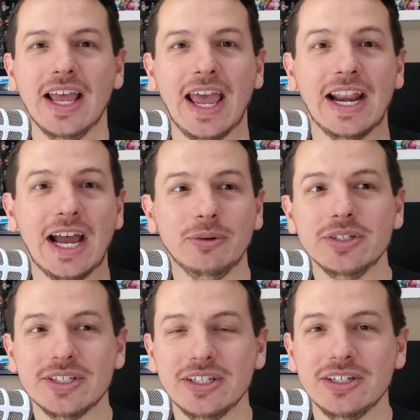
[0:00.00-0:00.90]
and I will
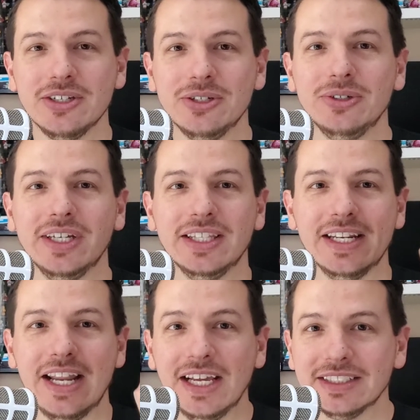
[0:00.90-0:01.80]
see you in the
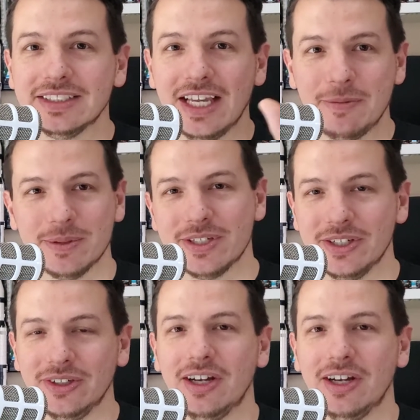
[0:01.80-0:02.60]
next episode